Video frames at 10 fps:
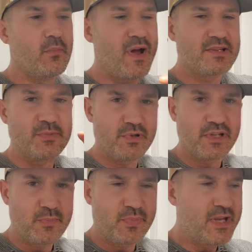
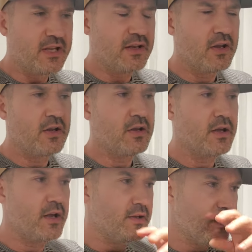possibility pete
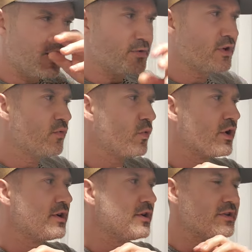and you're out there
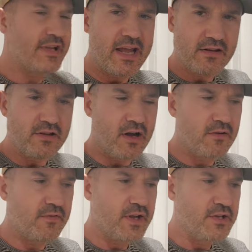working your tail
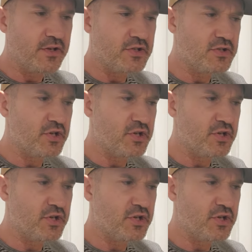off and you're